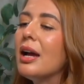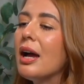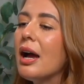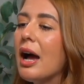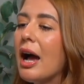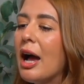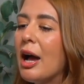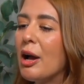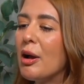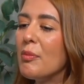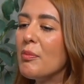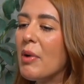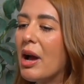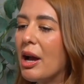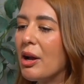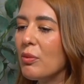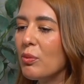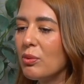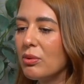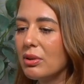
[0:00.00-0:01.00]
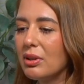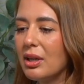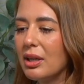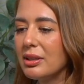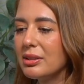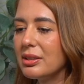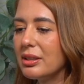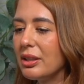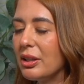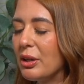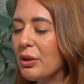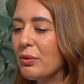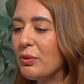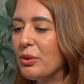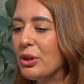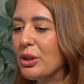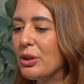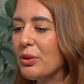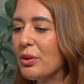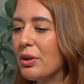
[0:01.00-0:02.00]
I would like to give,
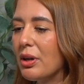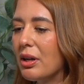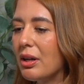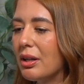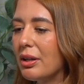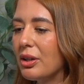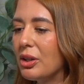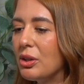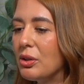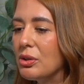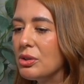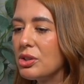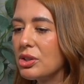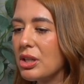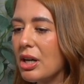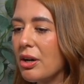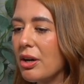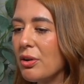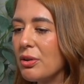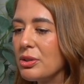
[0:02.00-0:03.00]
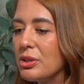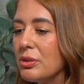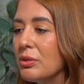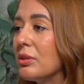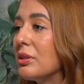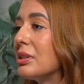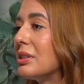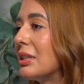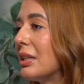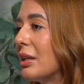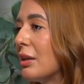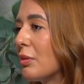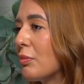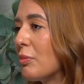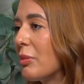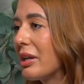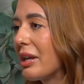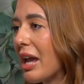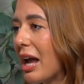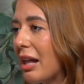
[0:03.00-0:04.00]
a huge shout out to the city of
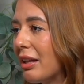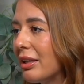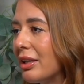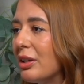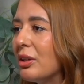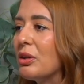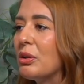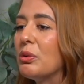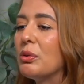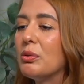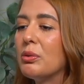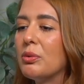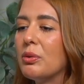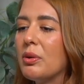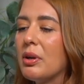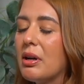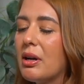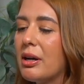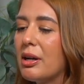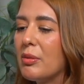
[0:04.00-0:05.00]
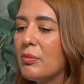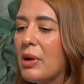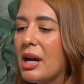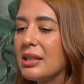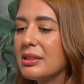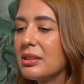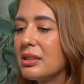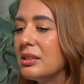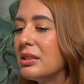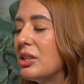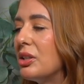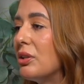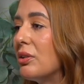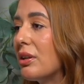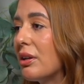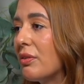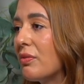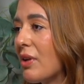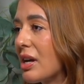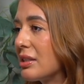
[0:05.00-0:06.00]
McAllen, who has continued
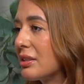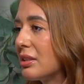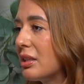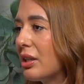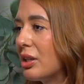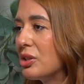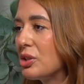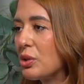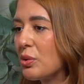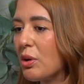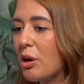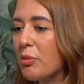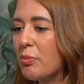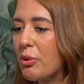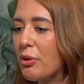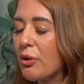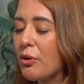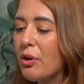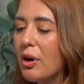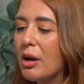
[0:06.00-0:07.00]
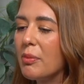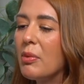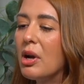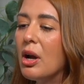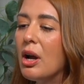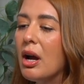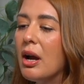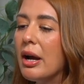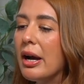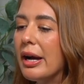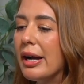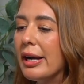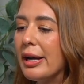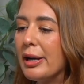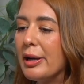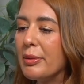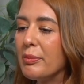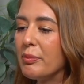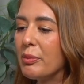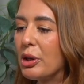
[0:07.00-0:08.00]
investing into our program,
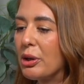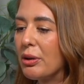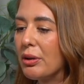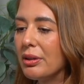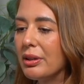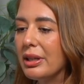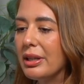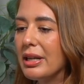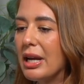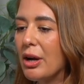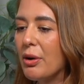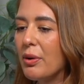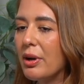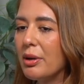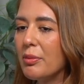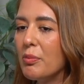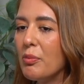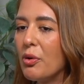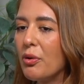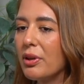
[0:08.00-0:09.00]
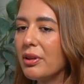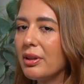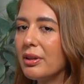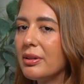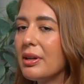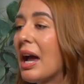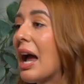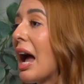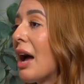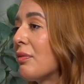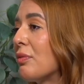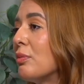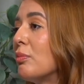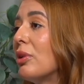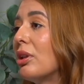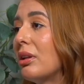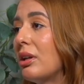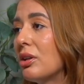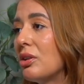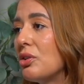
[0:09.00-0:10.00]
currently now at more than
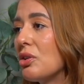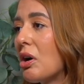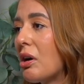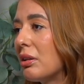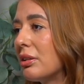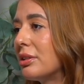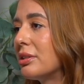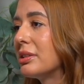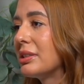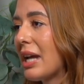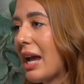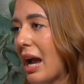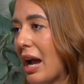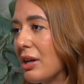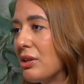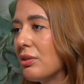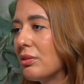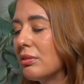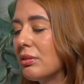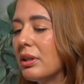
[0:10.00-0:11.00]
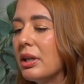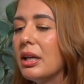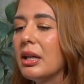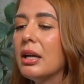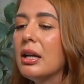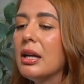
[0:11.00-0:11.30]
$500,000 annually.